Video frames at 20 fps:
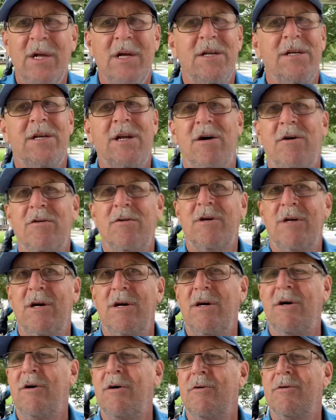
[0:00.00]
Don't
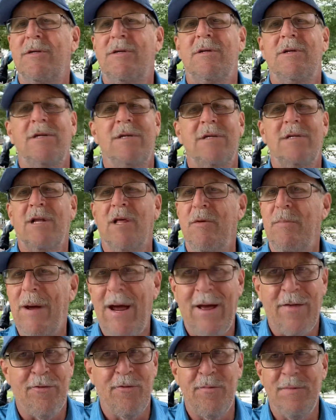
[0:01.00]
go to the
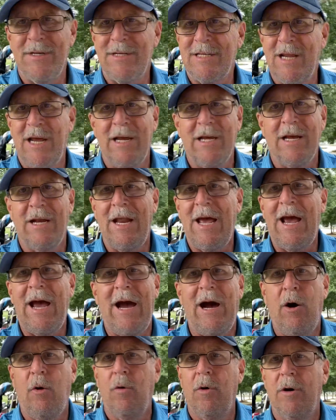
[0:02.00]
bathroom and take an
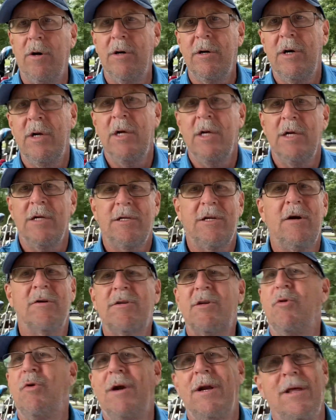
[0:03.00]
hour. Don't
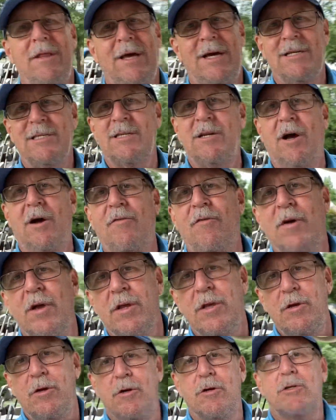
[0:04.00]
do any of that stuff.
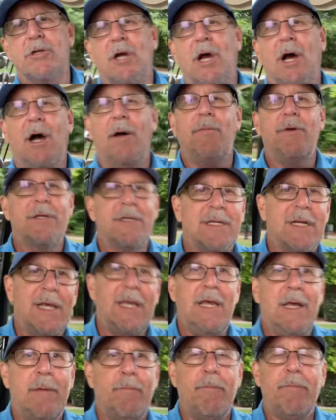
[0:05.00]
Your job is to
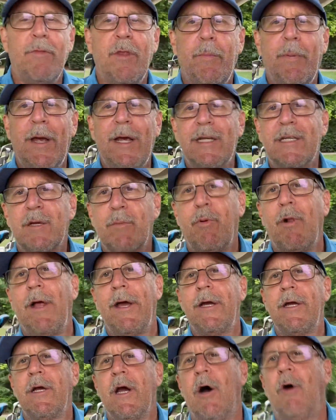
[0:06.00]
keep the pace of play
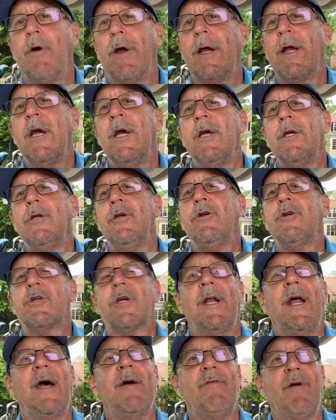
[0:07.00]
going. You should
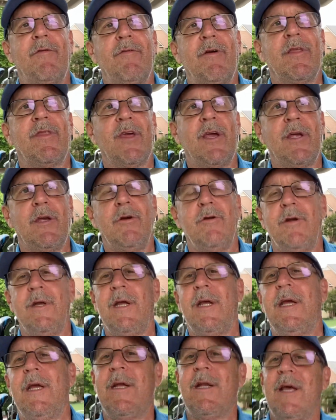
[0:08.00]
have everything you
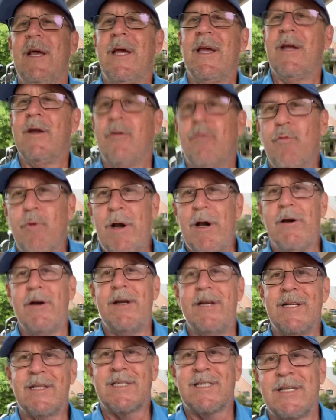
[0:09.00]
need. In rare
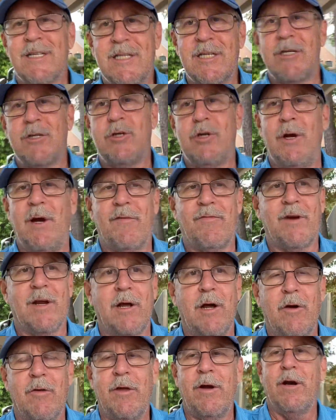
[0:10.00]
instances, you have to
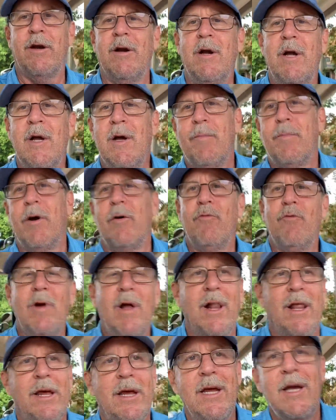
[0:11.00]
go there, but
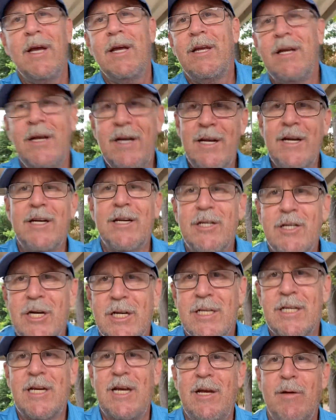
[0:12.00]
really, you need to
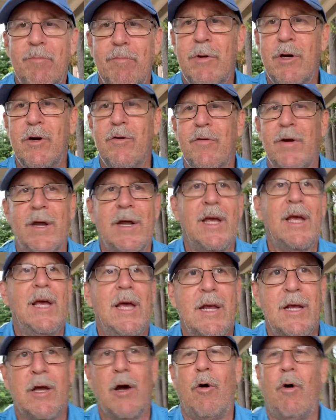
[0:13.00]
just keep moving,
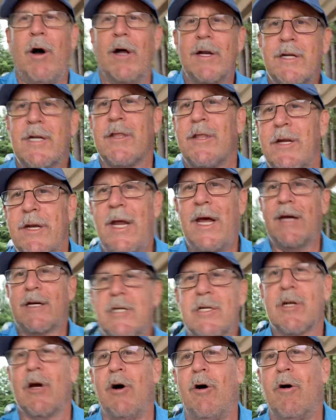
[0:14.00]
go on to the next
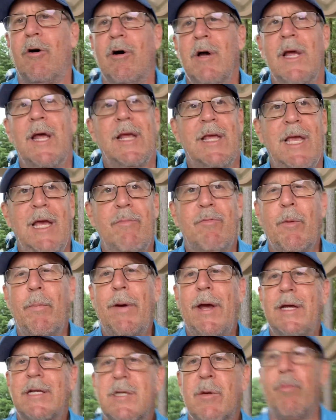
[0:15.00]
hole, keep the
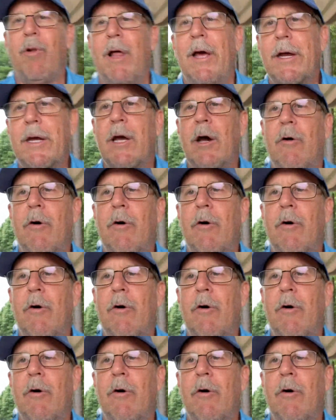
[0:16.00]
pace of play going.